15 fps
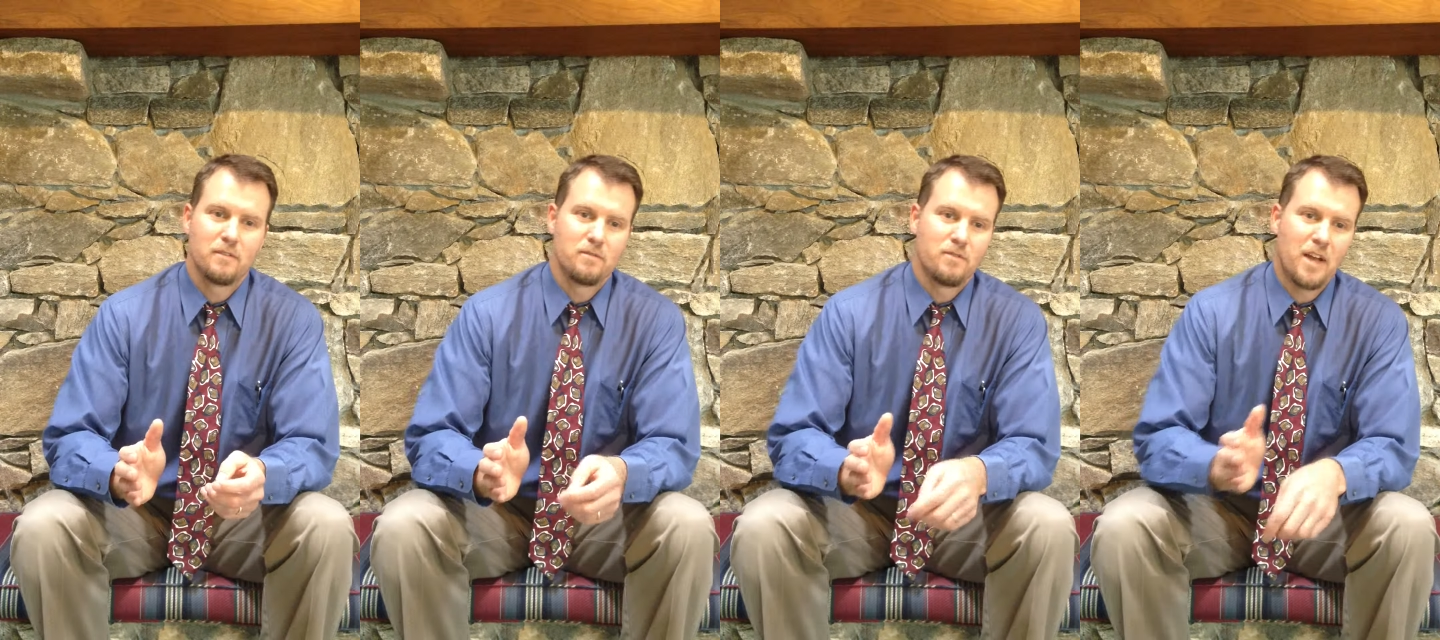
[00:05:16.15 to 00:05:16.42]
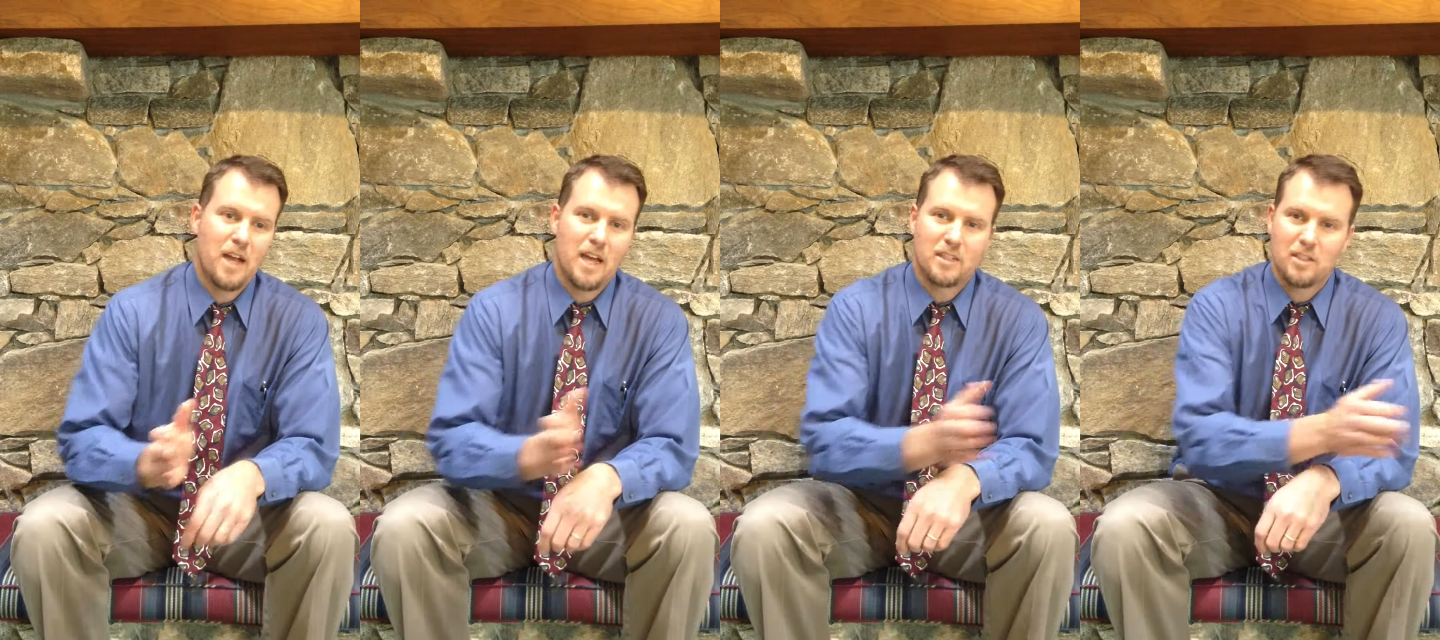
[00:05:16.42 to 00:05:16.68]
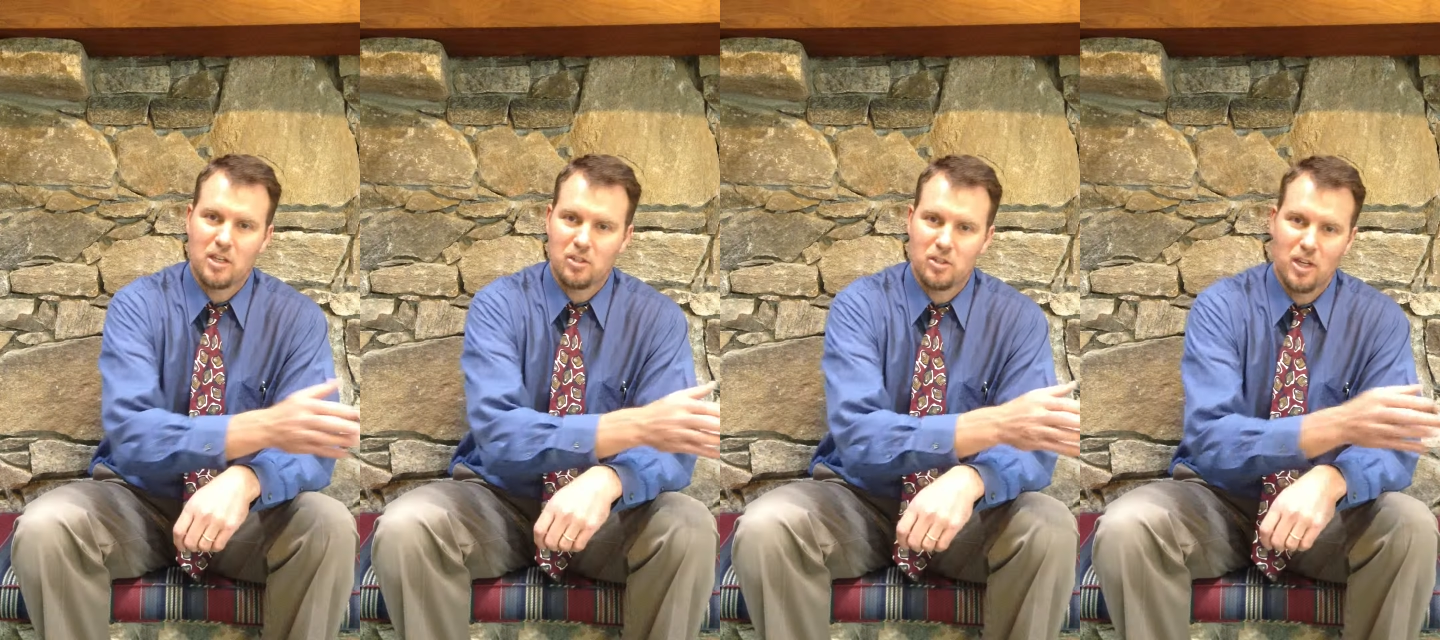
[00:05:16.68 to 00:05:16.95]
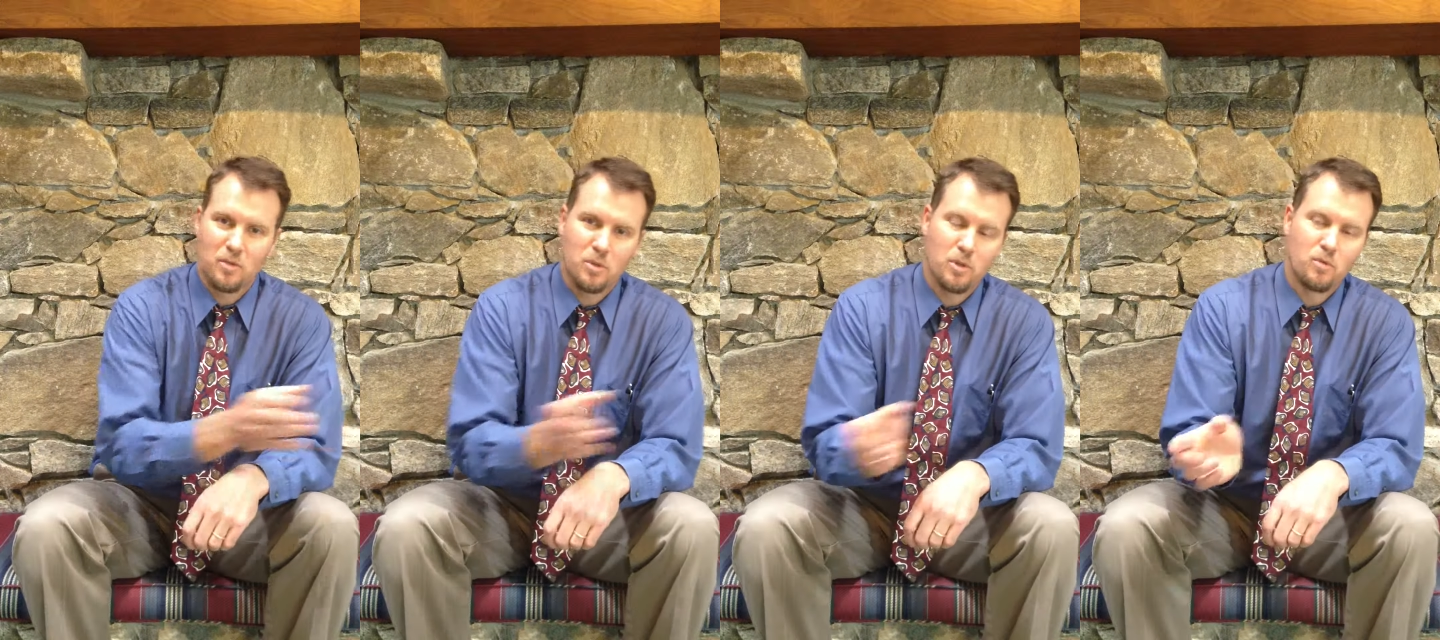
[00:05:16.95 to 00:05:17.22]
fast
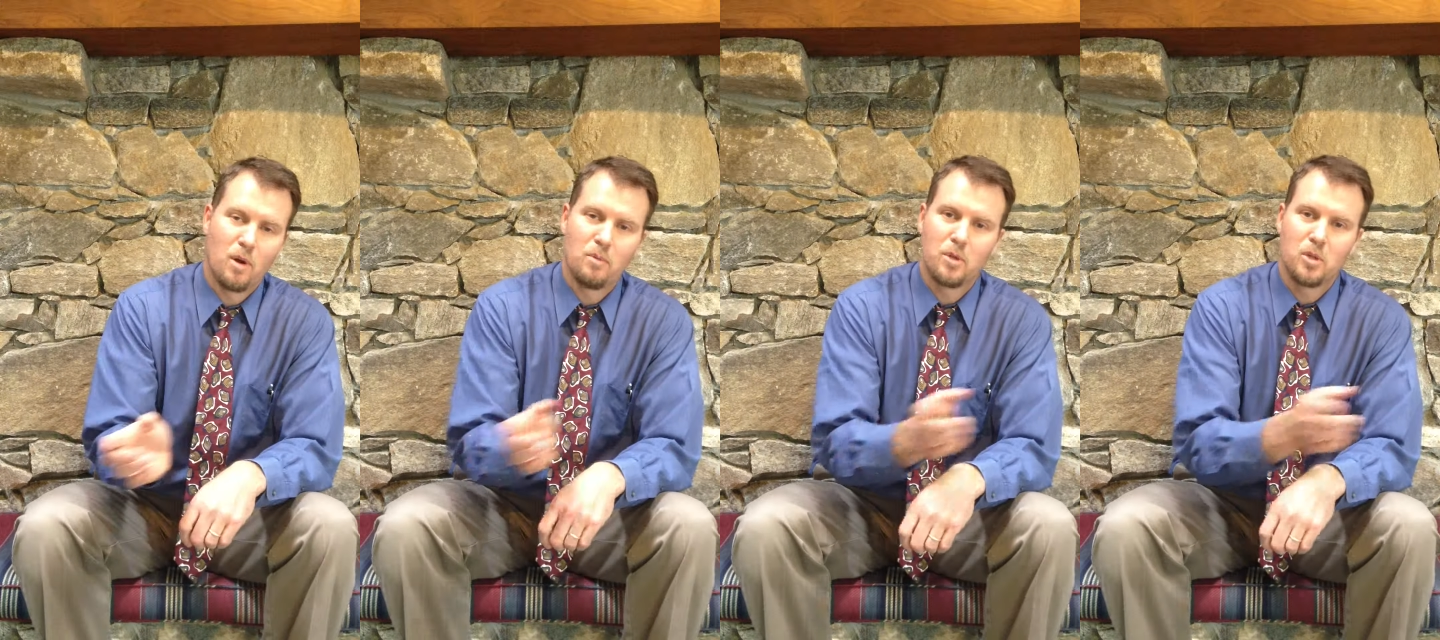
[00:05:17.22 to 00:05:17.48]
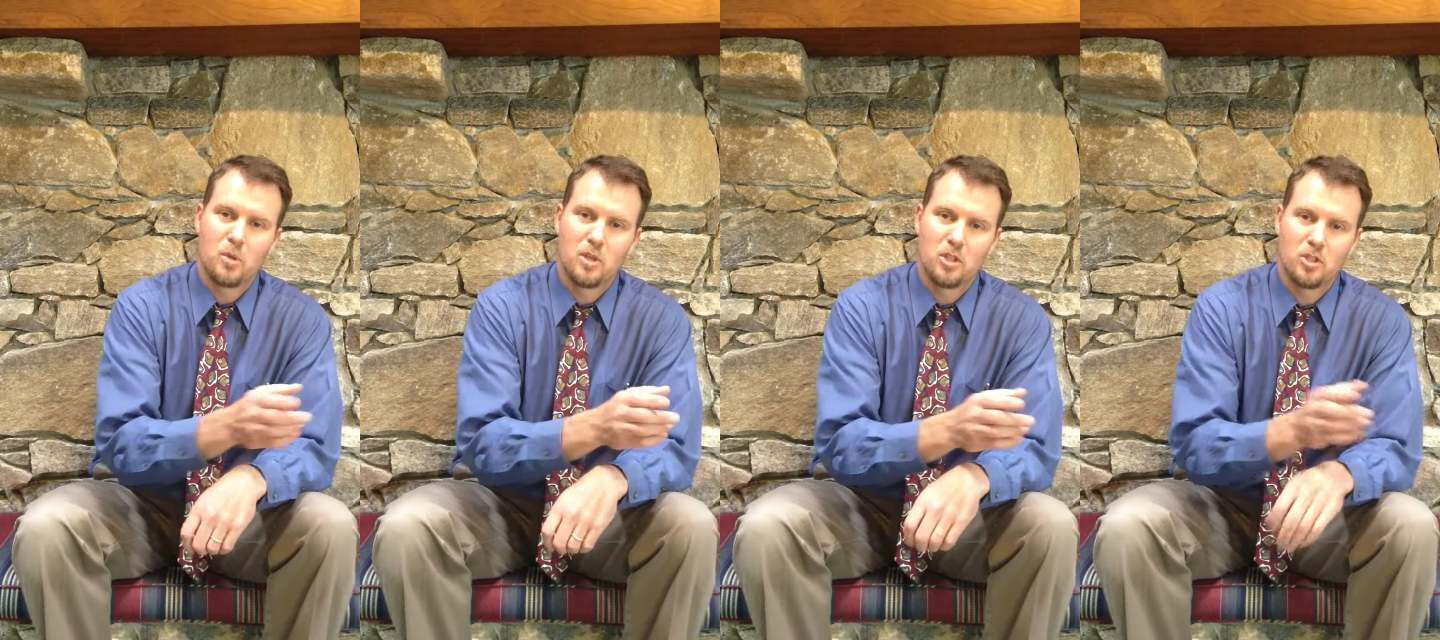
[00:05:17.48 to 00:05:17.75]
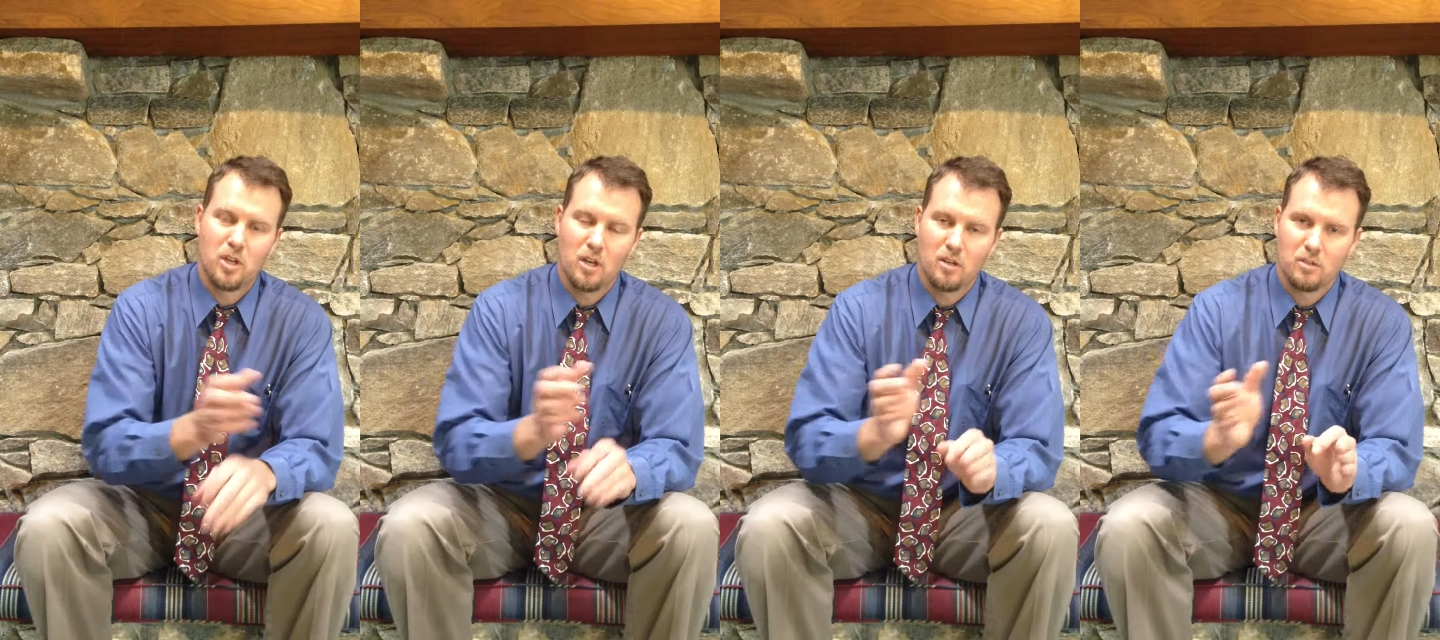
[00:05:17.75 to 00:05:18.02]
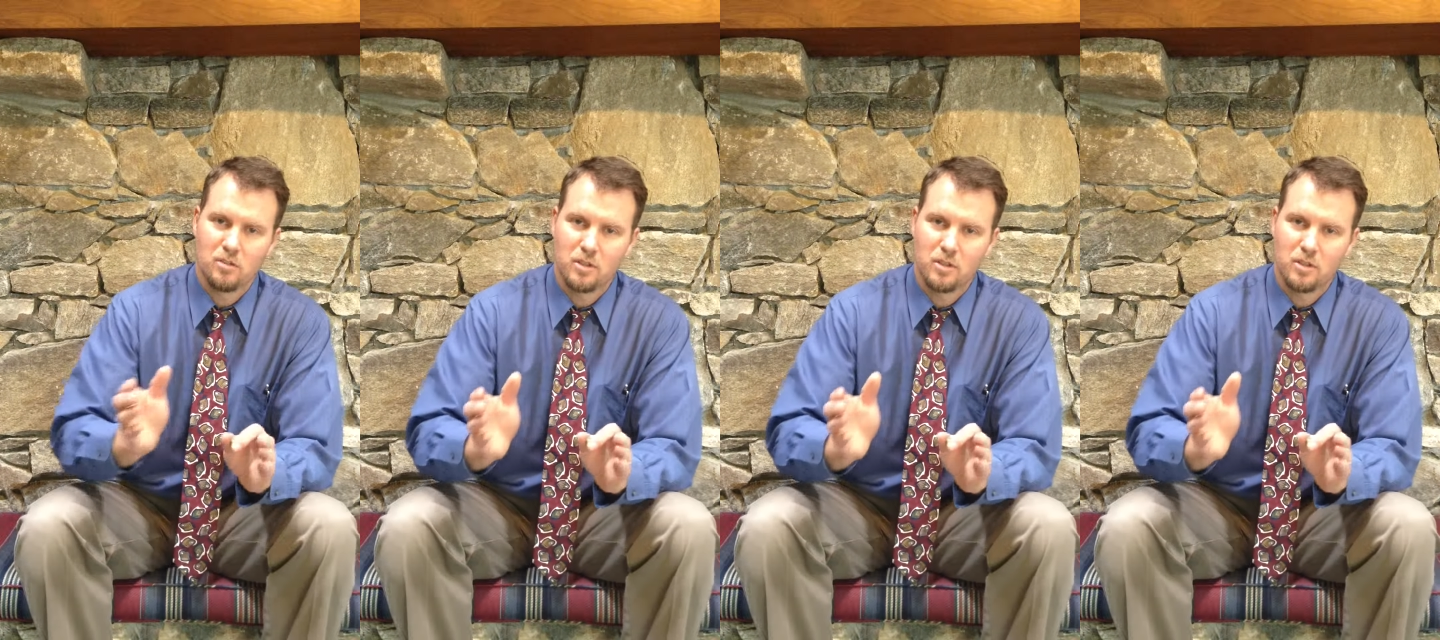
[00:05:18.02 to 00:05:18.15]
exercise where you run between a shuttle,